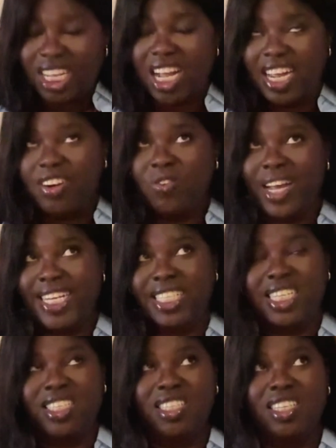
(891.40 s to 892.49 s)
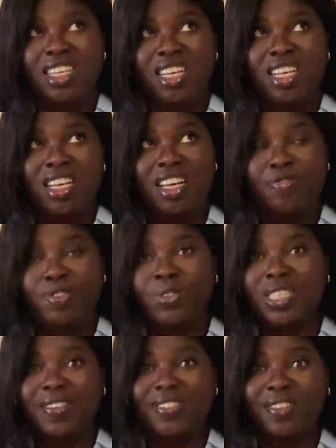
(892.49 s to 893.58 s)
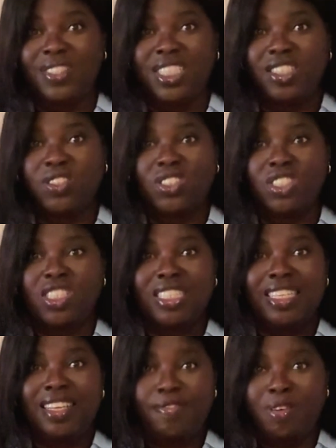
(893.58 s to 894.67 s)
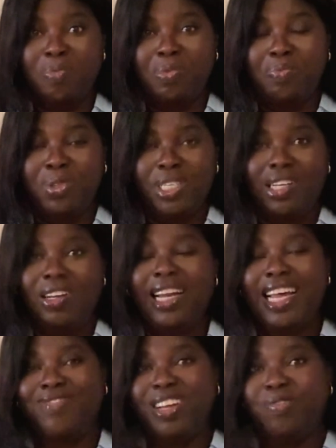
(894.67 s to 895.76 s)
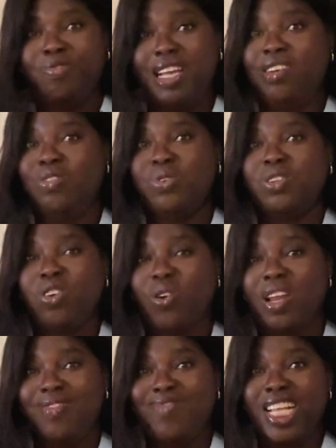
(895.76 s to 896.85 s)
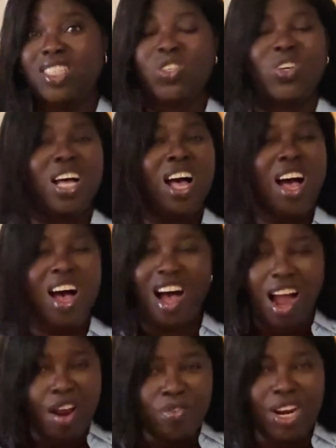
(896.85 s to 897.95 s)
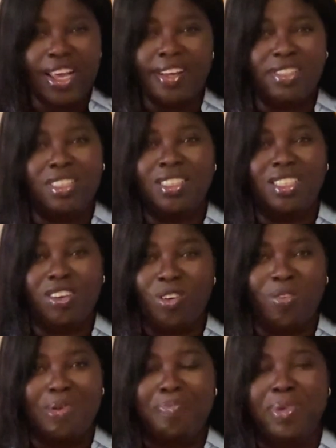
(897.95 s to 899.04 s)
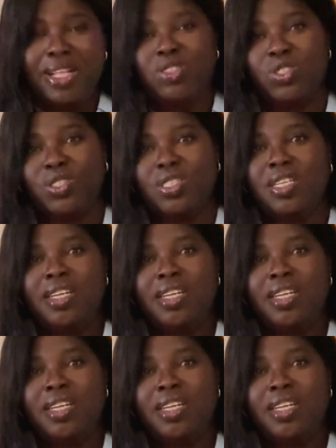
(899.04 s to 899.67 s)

I know I did. a few times I wanted to just give up. But unlike my friend who could call her mentor, I really couldn't call my mentor.